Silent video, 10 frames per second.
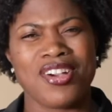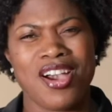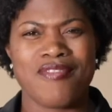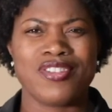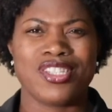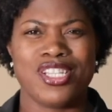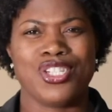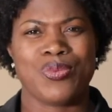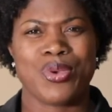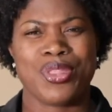a
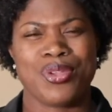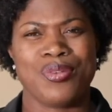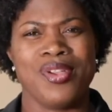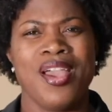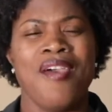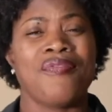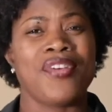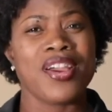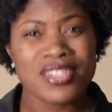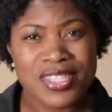conversation with you.
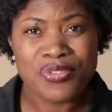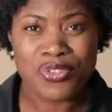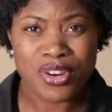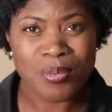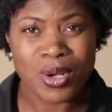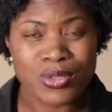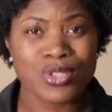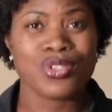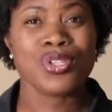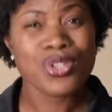First and
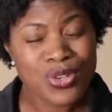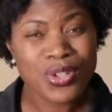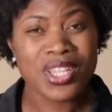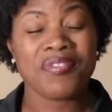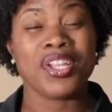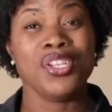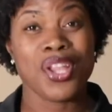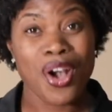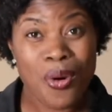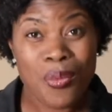foremost, do you even
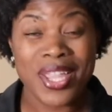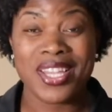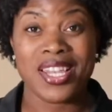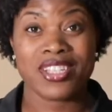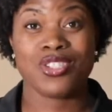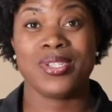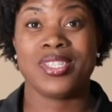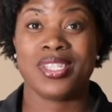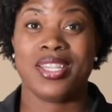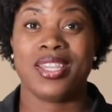know what
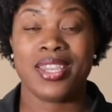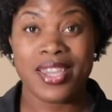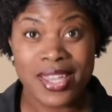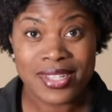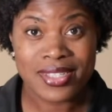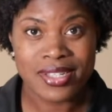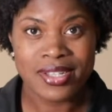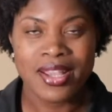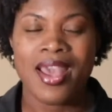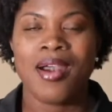electricity is?
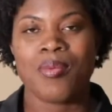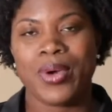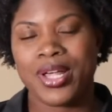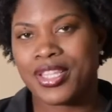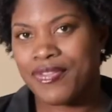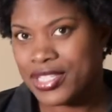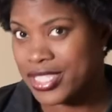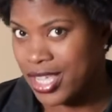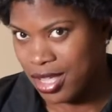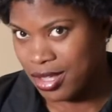Well, if you
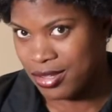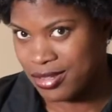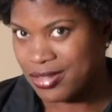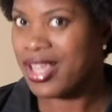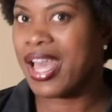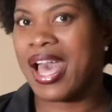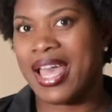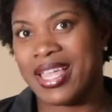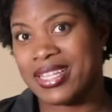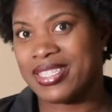don't,
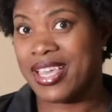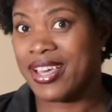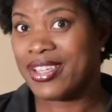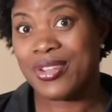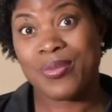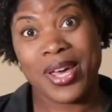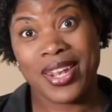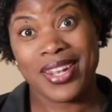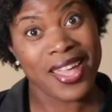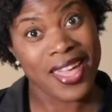I can tell you
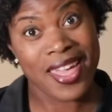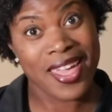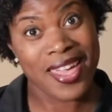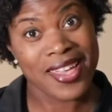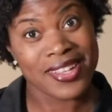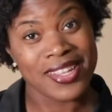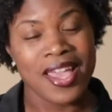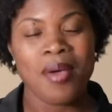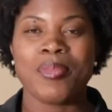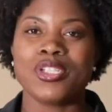what it is
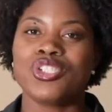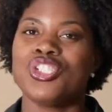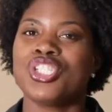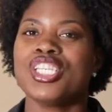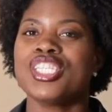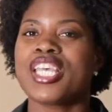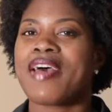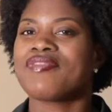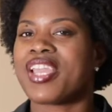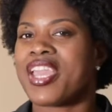but you just
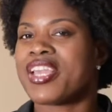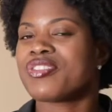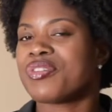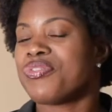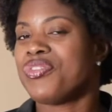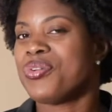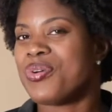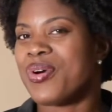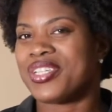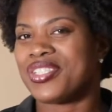have to answer a few
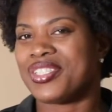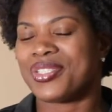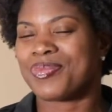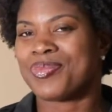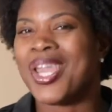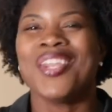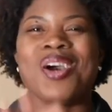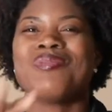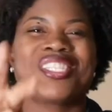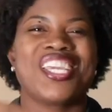questions.
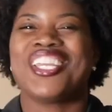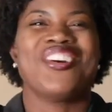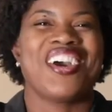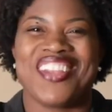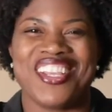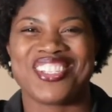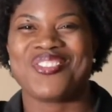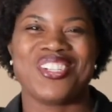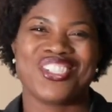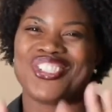No, I'm just kidding. You don't have to answer
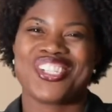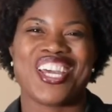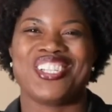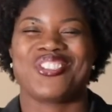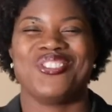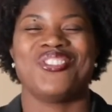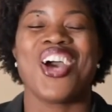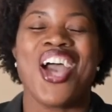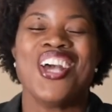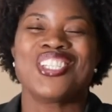questions. You're not in school.
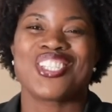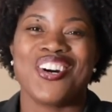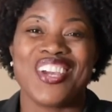So